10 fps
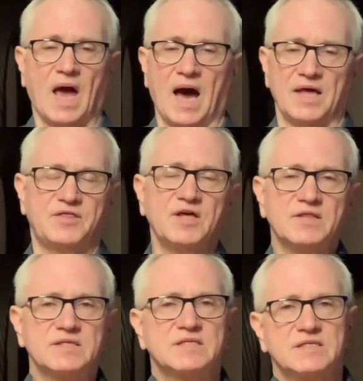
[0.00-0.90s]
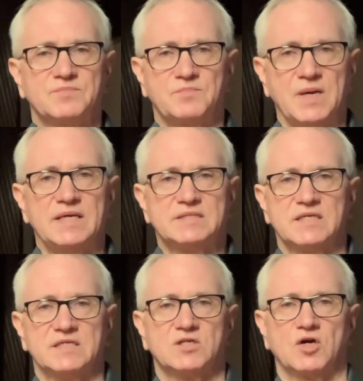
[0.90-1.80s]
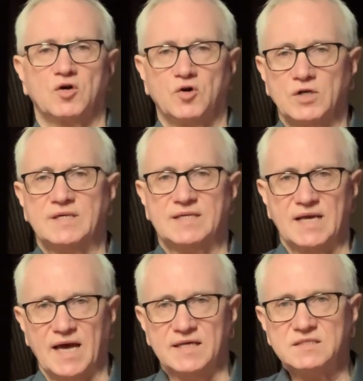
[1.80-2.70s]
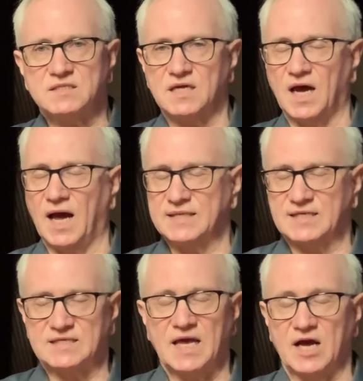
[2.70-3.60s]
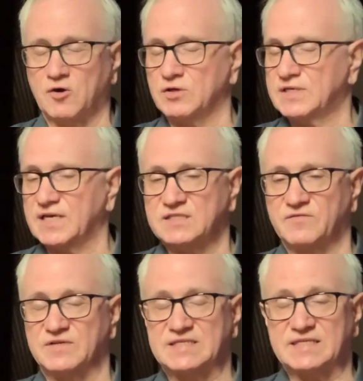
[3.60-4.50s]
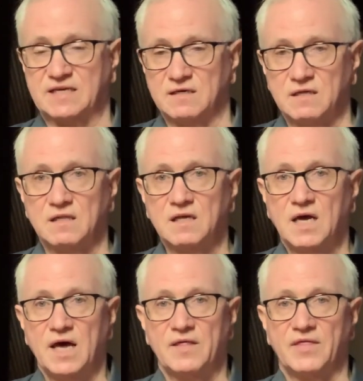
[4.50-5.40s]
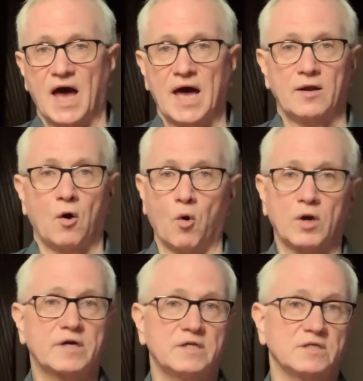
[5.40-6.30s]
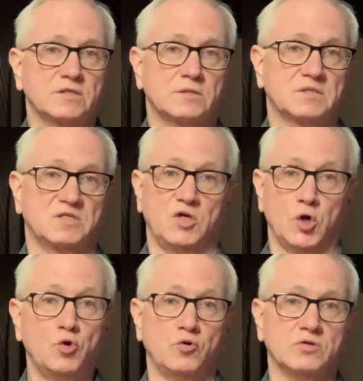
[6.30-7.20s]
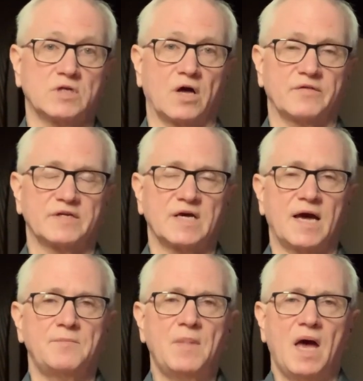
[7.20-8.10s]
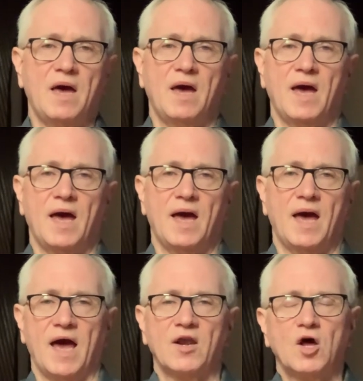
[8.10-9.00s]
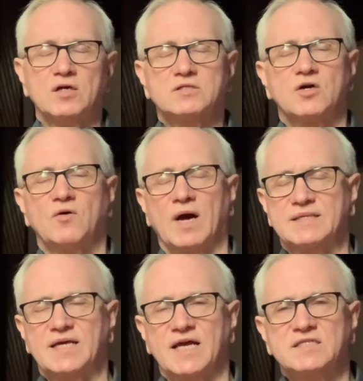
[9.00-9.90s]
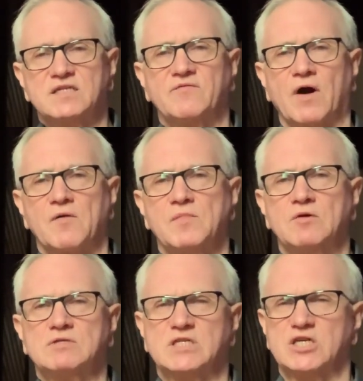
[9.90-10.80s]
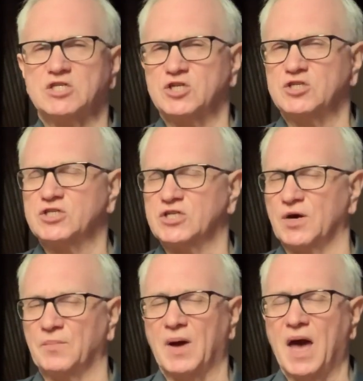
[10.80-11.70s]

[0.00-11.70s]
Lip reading: I think this piece is a good test, as I say, a good test of a skill that organists use all the time, and also a test of our musicianship.